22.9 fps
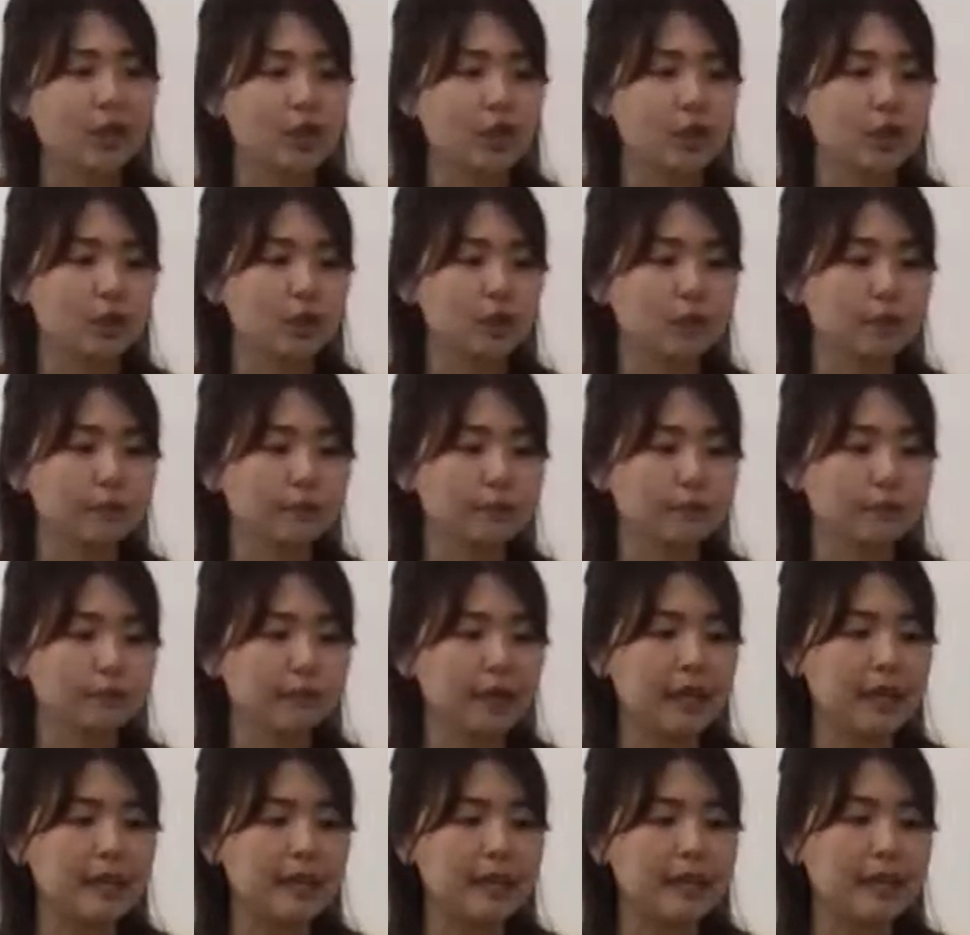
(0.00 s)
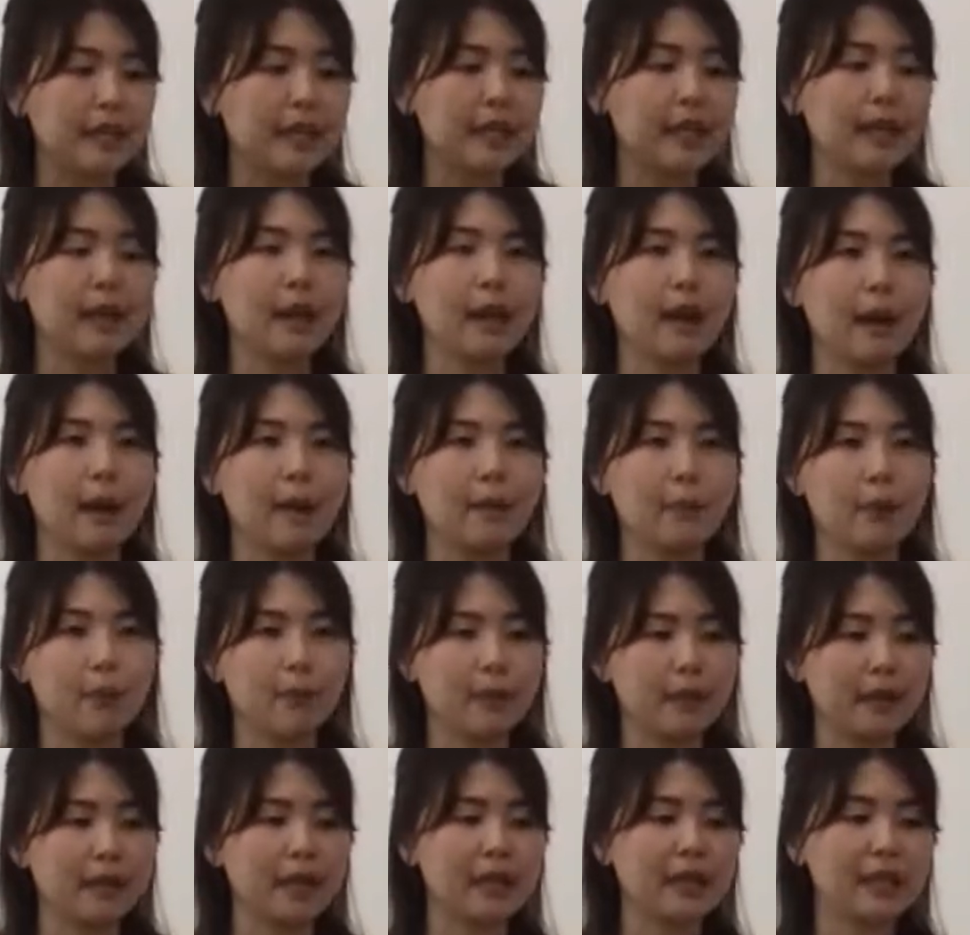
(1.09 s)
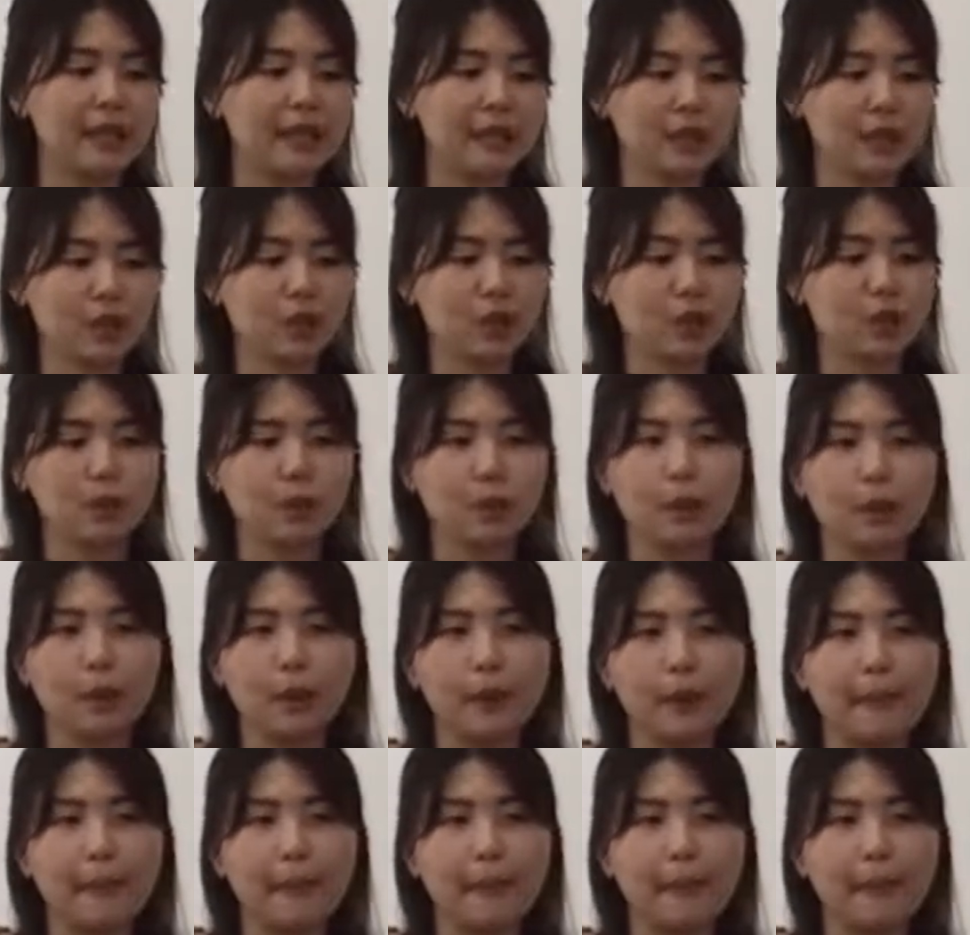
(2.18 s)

to basically uh, propagate is to